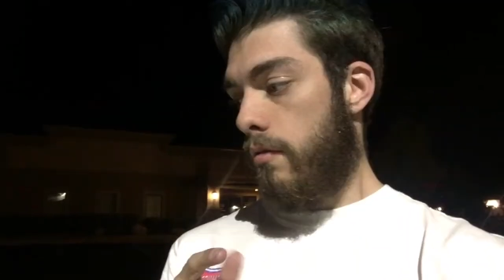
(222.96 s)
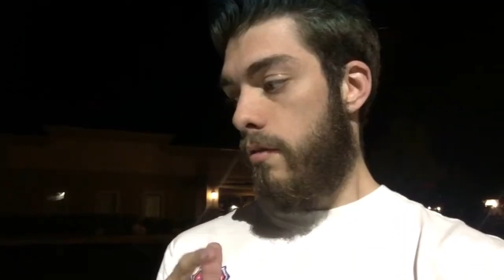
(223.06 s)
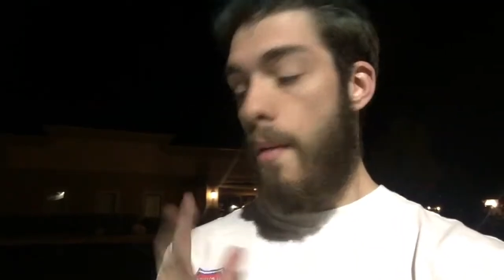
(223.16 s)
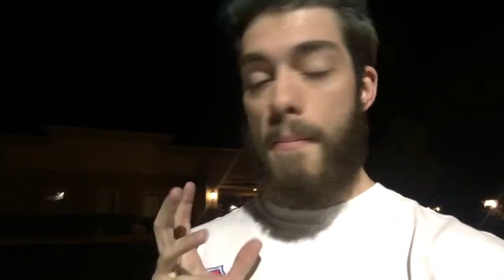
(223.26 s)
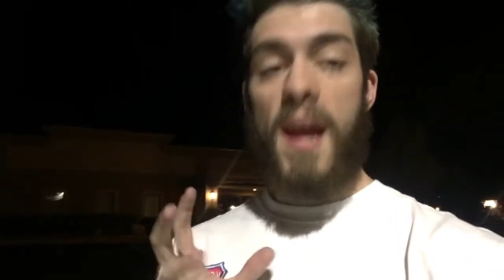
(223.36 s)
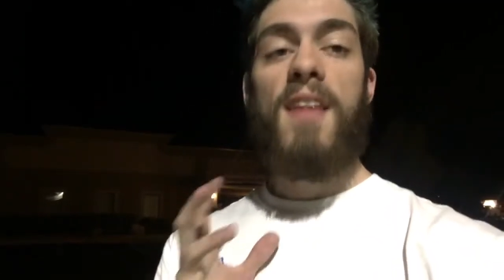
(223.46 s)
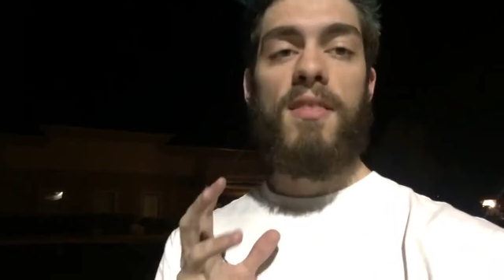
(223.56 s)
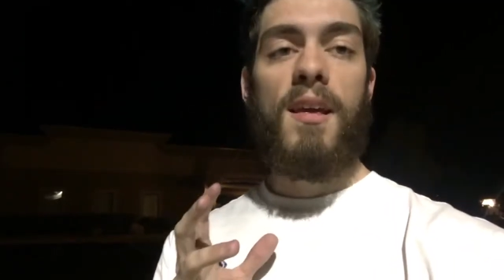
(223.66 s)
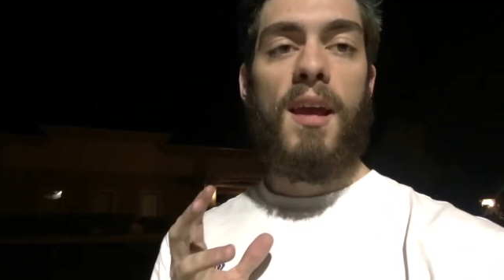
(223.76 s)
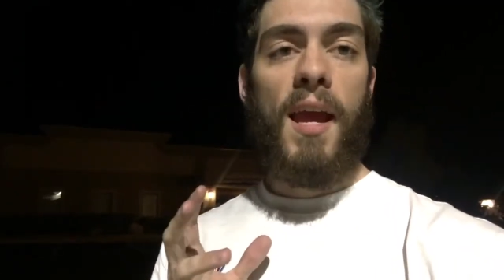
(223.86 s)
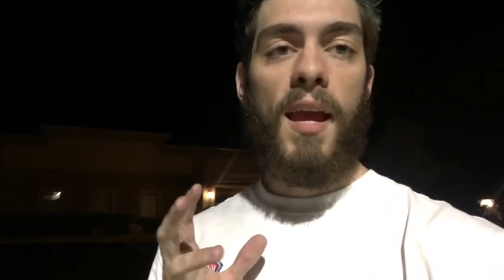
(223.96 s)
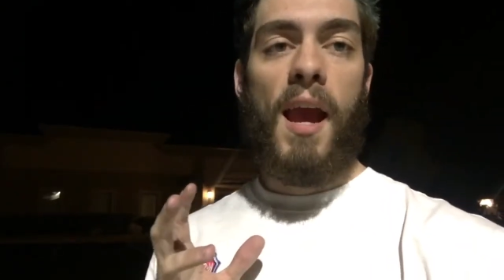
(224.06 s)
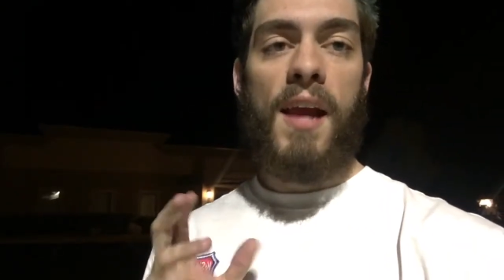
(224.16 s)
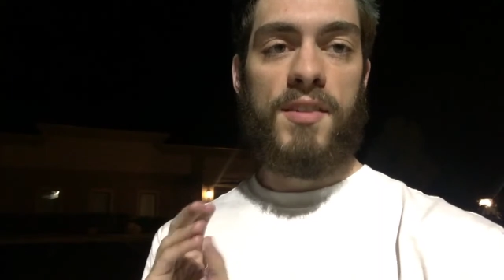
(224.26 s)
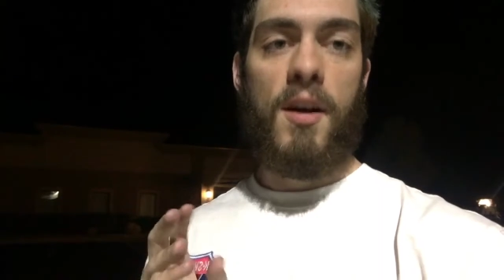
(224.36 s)
The main
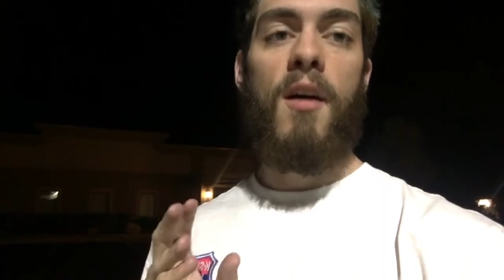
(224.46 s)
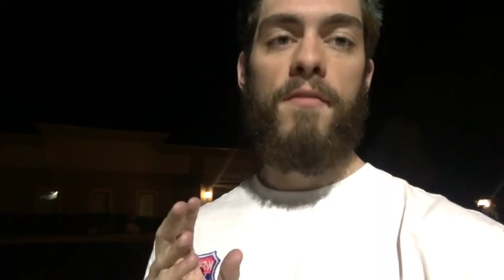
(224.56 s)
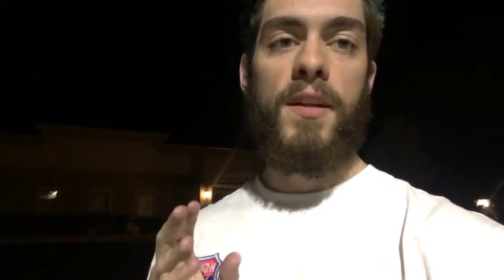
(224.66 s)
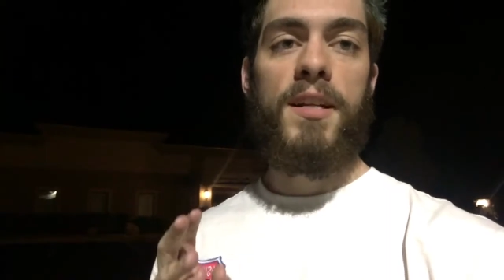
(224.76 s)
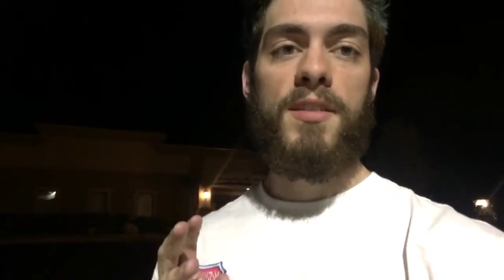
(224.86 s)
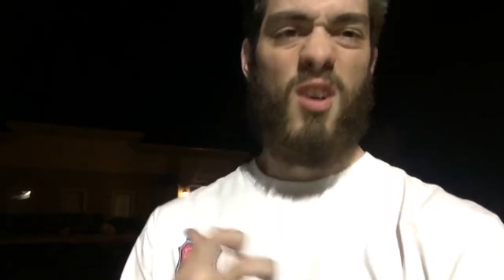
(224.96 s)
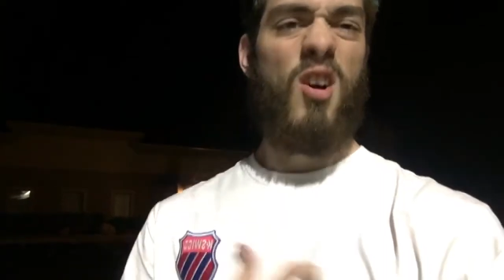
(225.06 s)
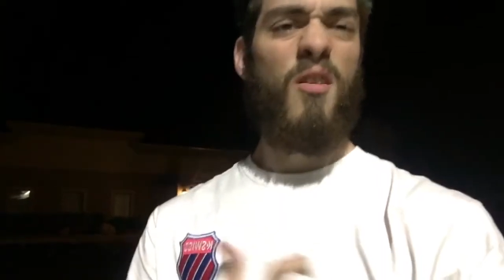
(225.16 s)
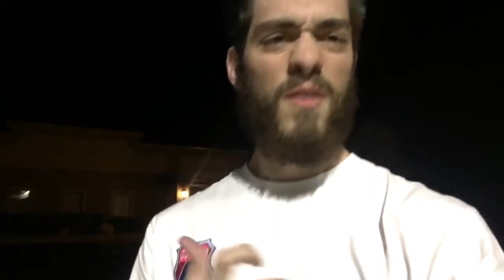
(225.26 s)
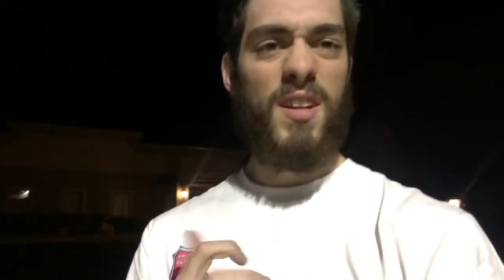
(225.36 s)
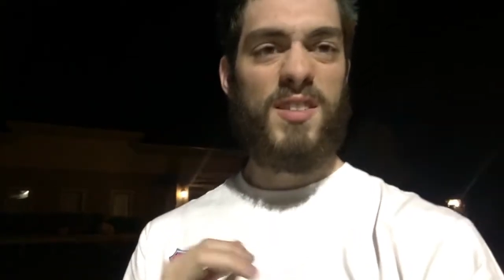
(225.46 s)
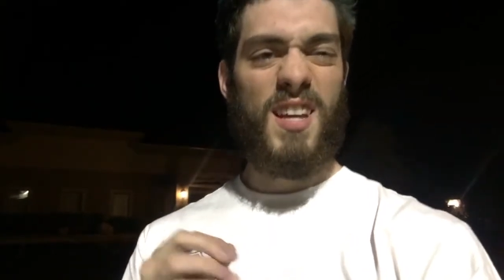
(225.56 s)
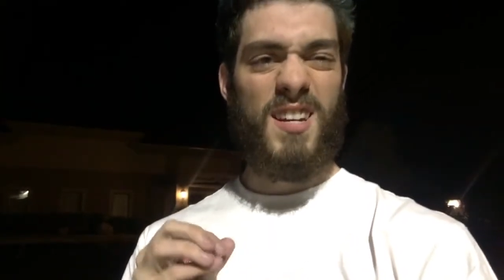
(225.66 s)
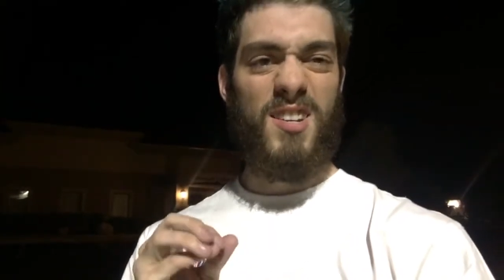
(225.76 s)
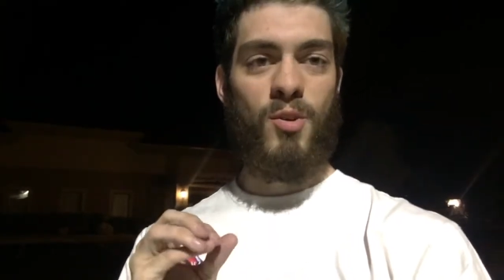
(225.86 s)
thing is confidence. Confidence
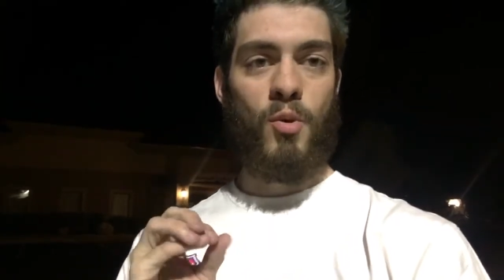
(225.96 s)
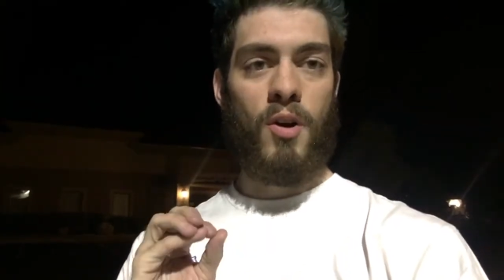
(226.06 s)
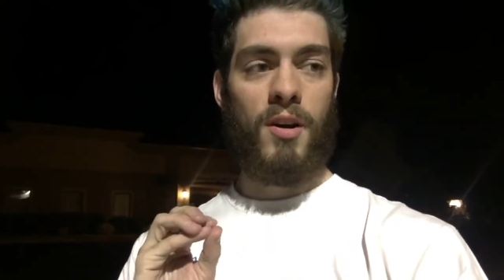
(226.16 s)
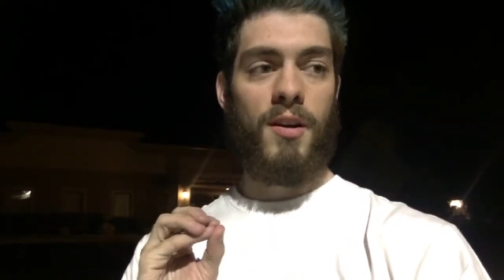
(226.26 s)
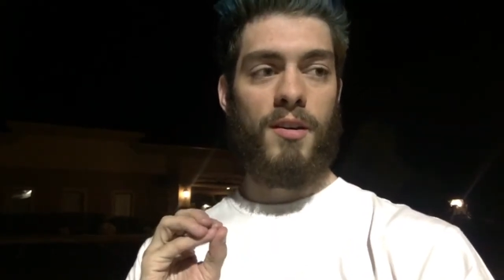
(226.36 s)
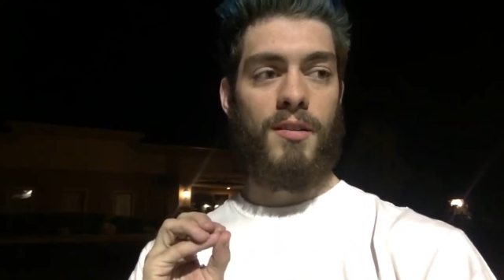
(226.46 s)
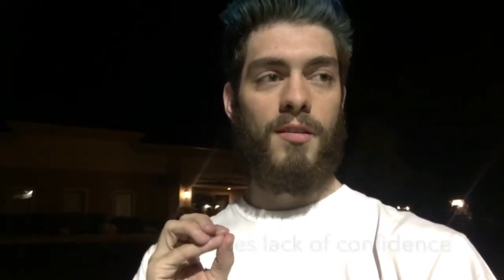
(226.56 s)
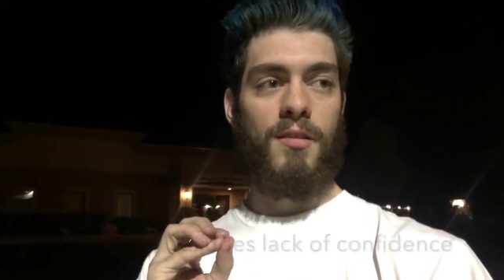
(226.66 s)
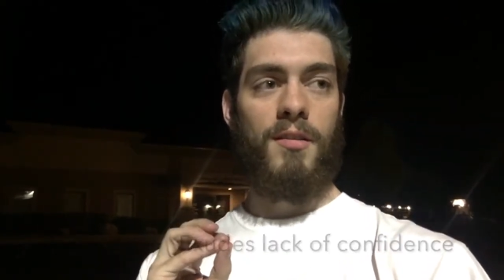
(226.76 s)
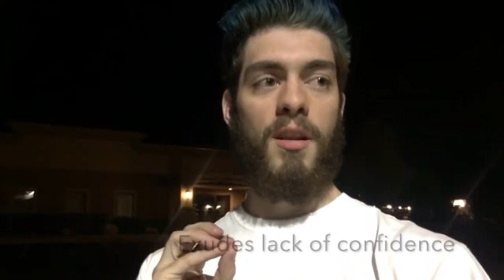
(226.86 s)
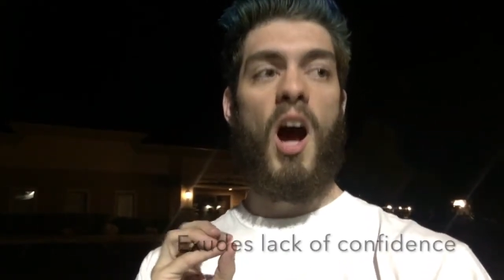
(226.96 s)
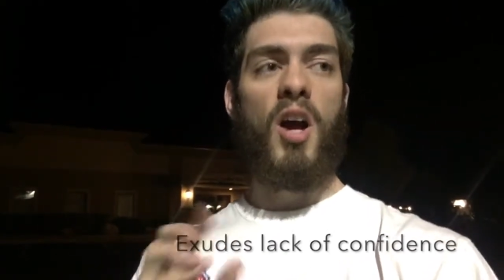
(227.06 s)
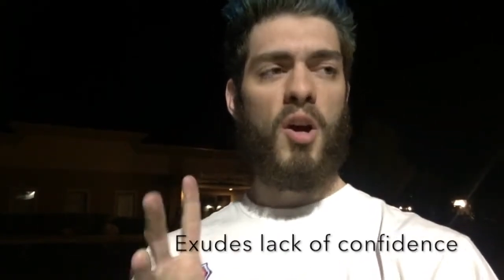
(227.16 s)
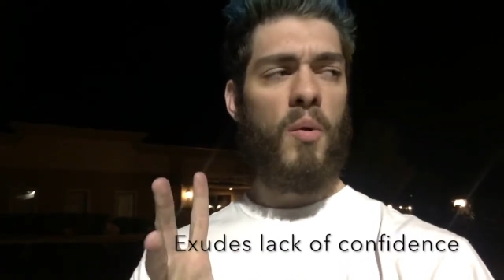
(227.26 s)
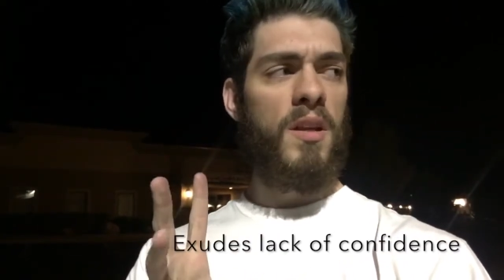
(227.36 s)
that you are
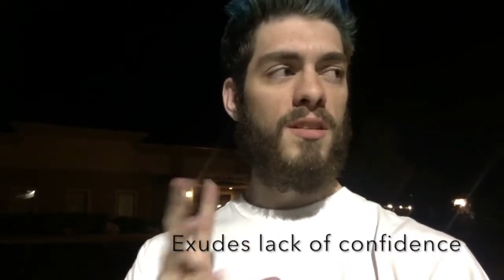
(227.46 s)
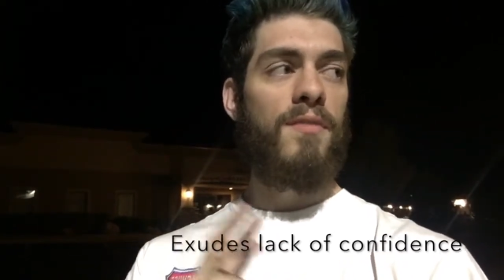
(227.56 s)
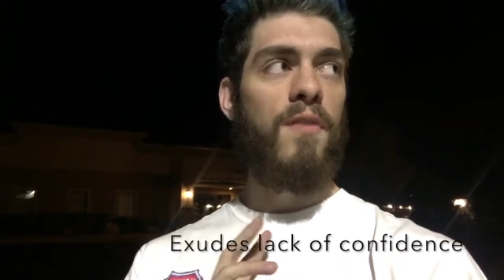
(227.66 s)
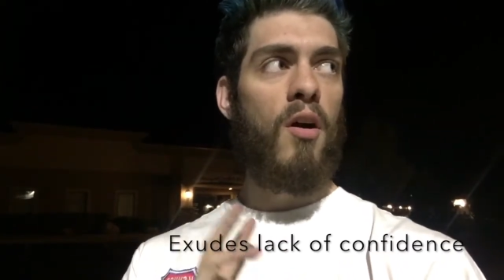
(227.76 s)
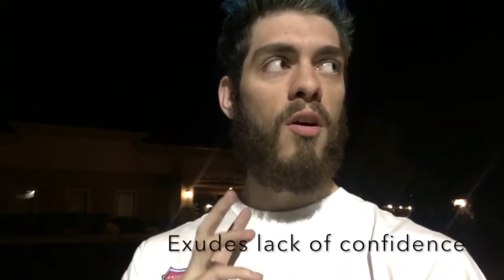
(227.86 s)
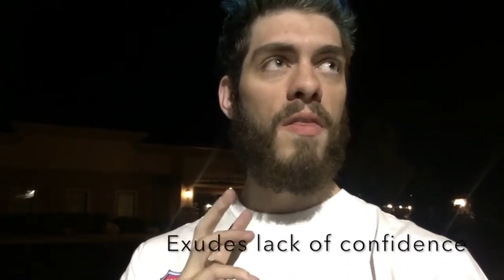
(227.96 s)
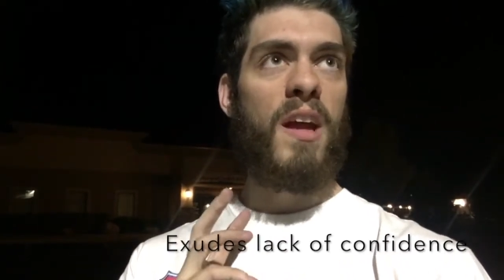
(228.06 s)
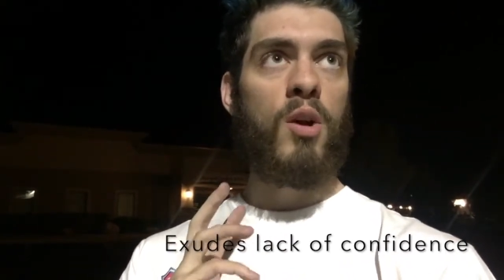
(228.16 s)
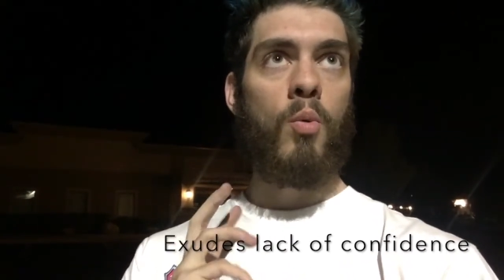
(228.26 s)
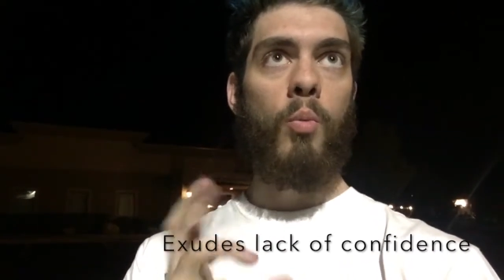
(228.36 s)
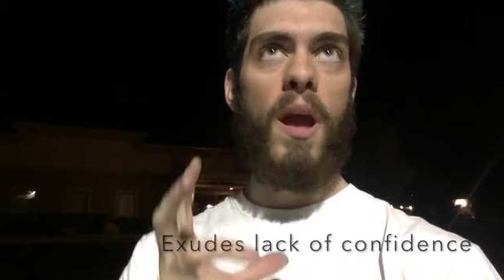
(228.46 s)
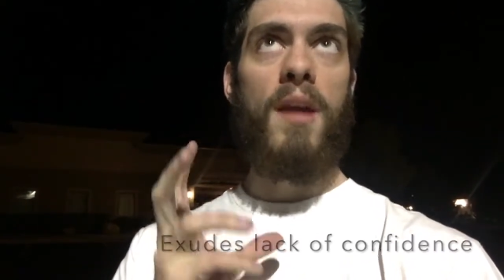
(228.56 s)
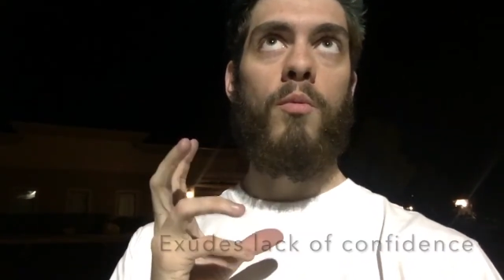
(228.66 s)
not going to fall and that your weight